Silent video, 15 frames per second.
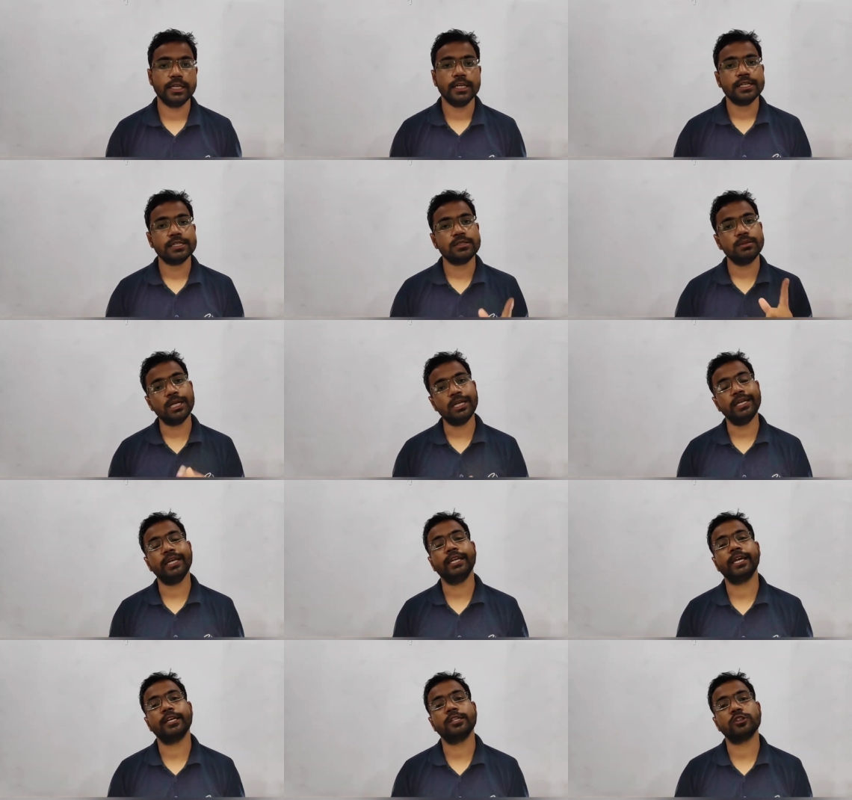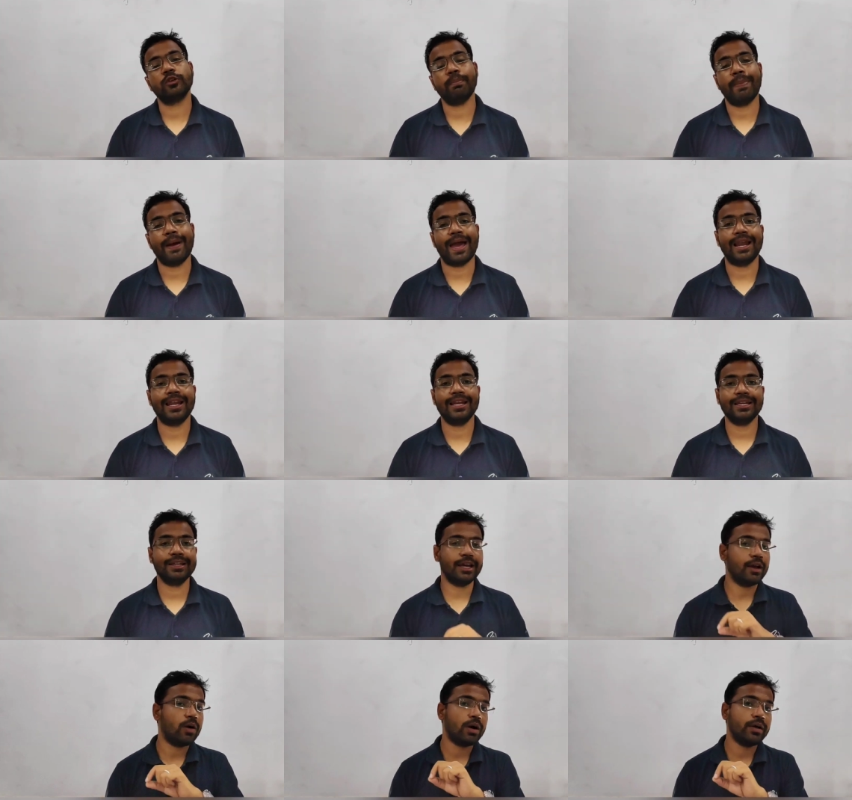Similarly, in case of parallel,
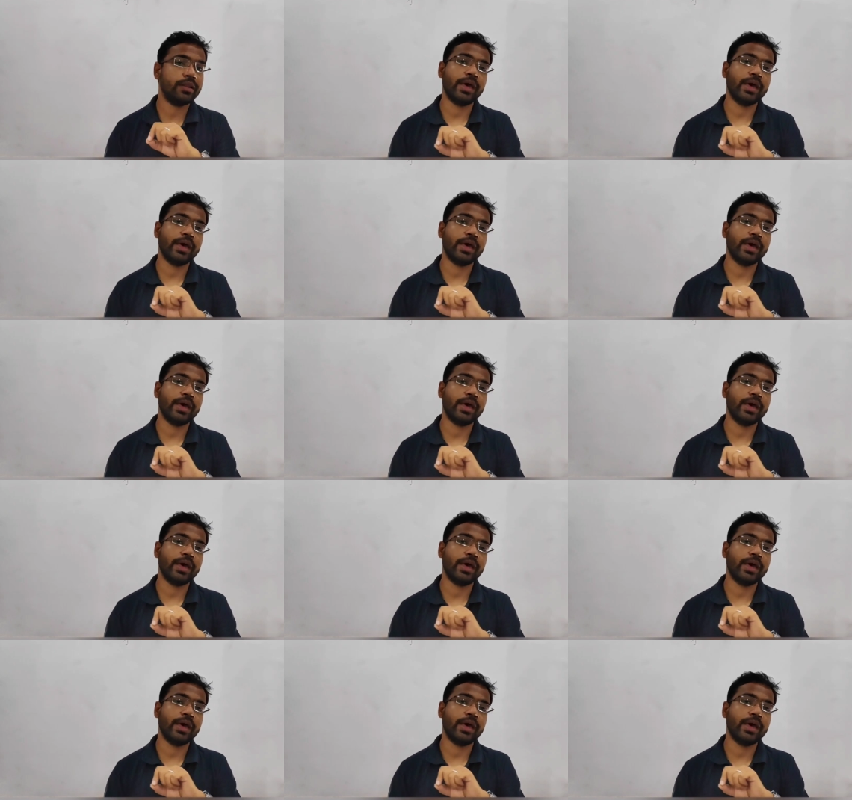on the